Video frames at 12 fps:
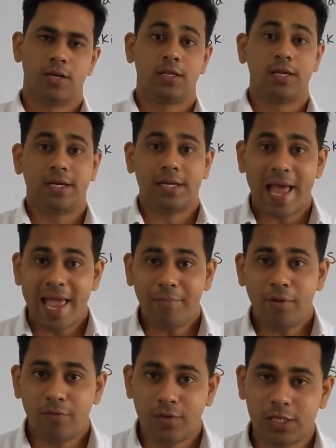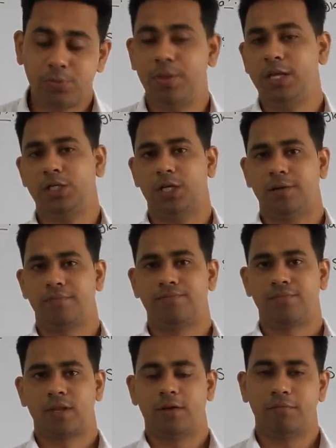the type of
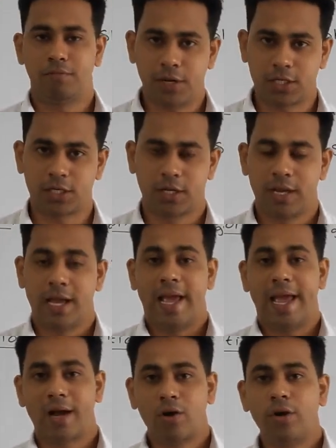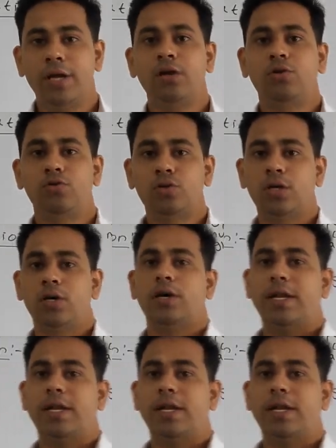respiration, but according to the